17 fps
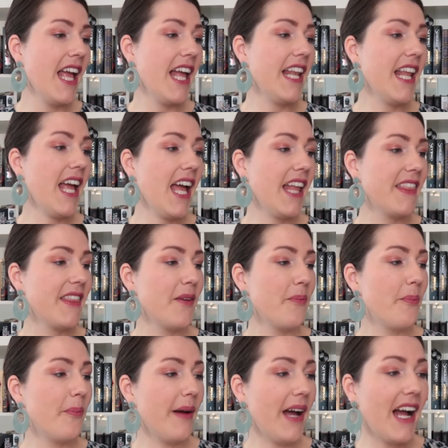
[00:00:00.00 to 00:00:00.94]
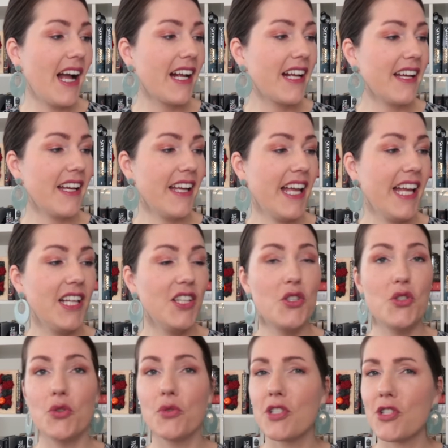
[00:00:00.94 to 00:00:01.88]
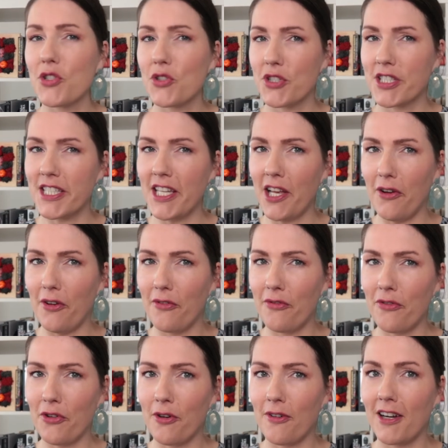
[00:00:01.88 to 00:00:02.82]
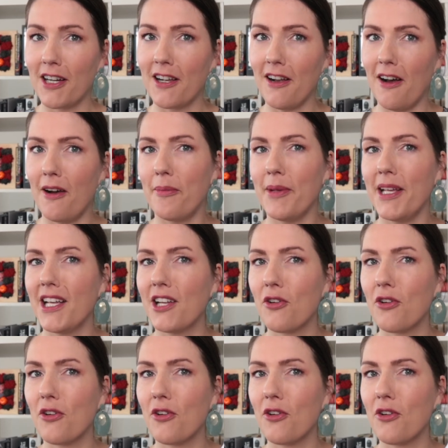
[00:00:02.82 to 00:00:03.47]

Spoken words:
And at the back, a do-it-yourself origami